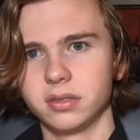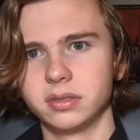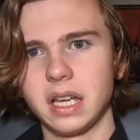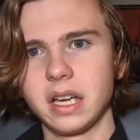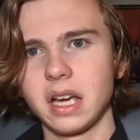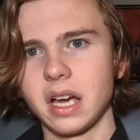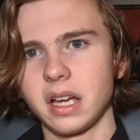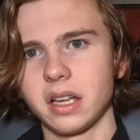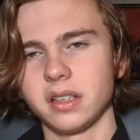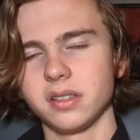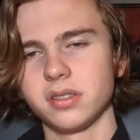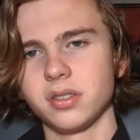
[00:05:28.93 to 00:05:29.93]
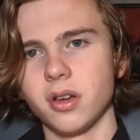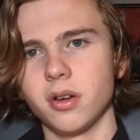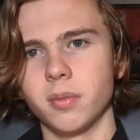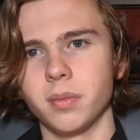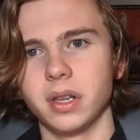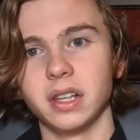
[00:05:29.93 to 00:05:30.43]
they got
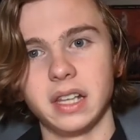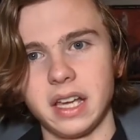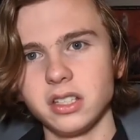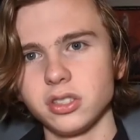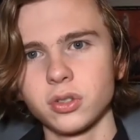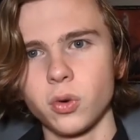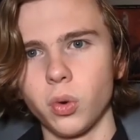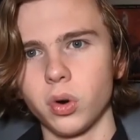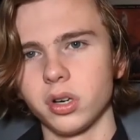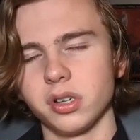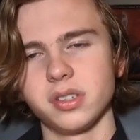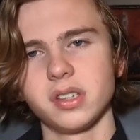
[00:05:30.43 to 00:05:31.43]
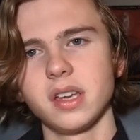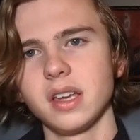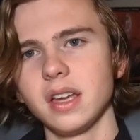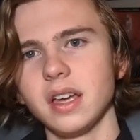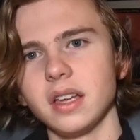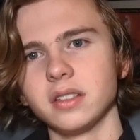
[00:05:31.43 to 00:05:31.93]
some late scores
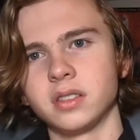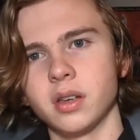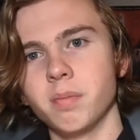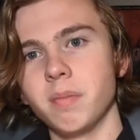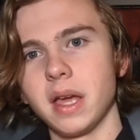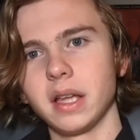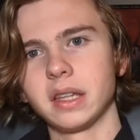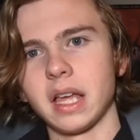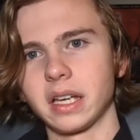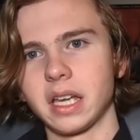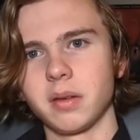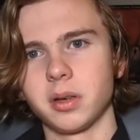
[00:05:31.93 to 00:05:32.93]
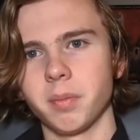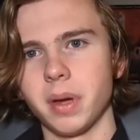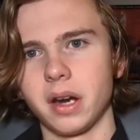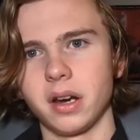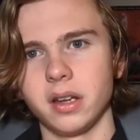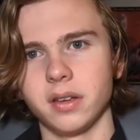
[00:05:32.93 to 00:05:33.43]
to make that game
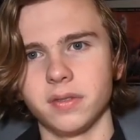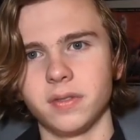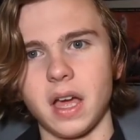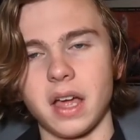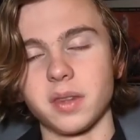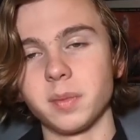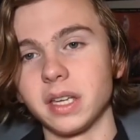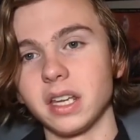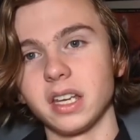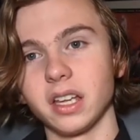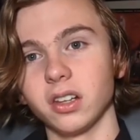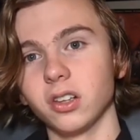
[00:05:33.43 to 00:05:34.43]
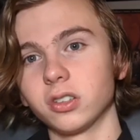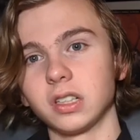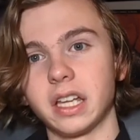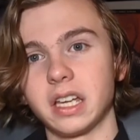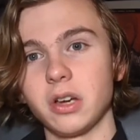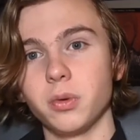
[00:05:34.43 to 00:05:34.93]
competitive. At the beginning, it looked
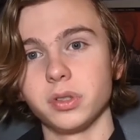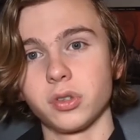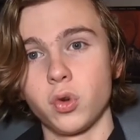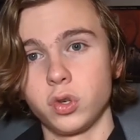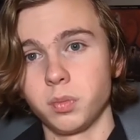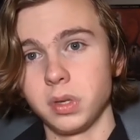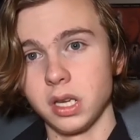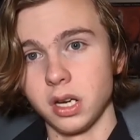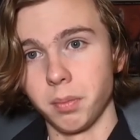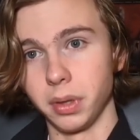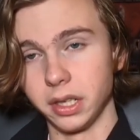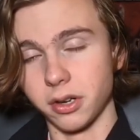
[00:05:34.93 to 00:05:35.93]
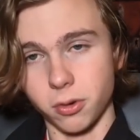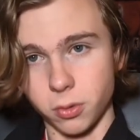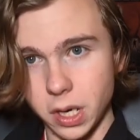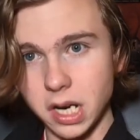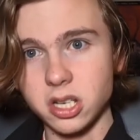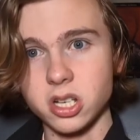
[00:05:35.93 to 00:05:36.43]
like it was going to be an
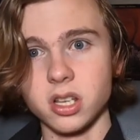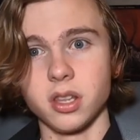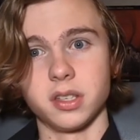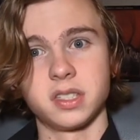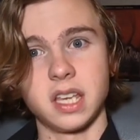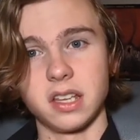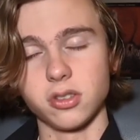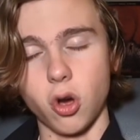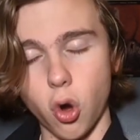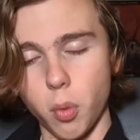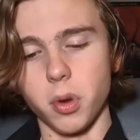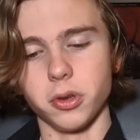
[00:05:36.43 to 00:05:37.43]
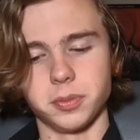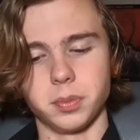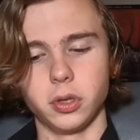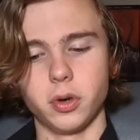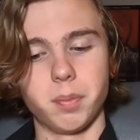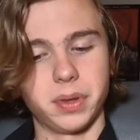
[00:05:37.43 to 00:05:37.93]
obliteration. The Saints almost
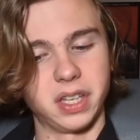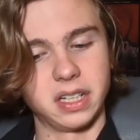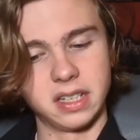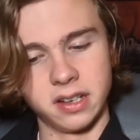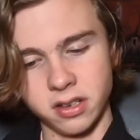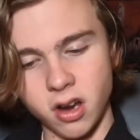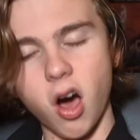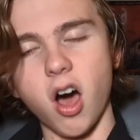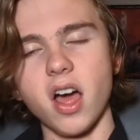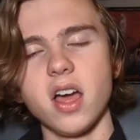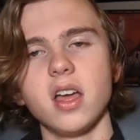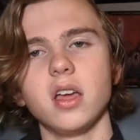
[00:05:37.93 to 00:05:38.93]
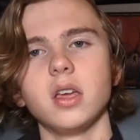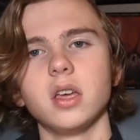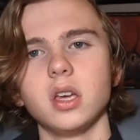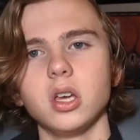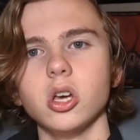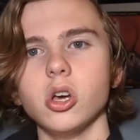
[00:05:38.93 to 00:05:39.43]
blew it, but they did not.
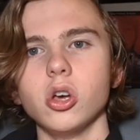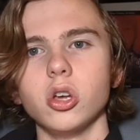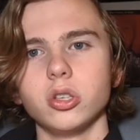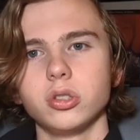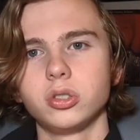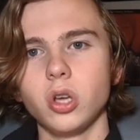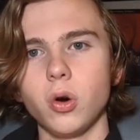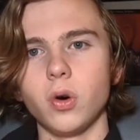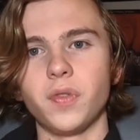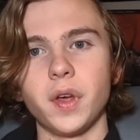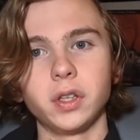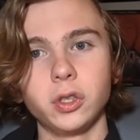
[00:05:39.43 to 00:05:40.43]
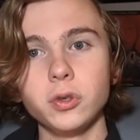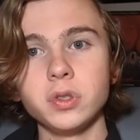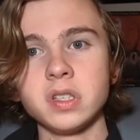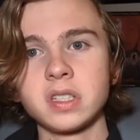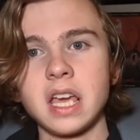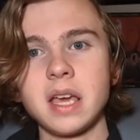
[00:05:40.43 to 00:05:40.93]
So if they lose
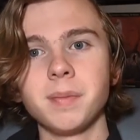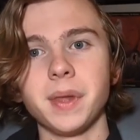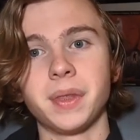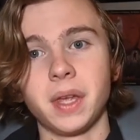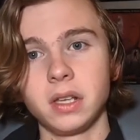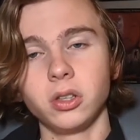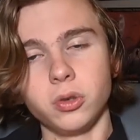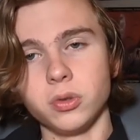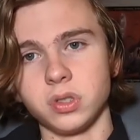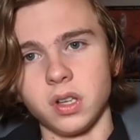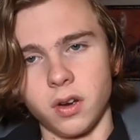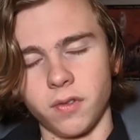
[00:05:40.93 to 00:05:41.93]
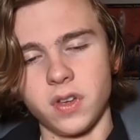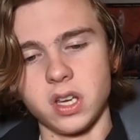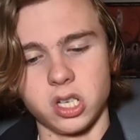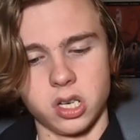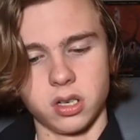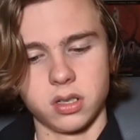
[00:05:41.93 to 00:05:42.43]
this game, they lose the
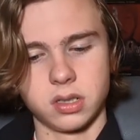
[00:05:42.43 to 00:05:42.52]
division.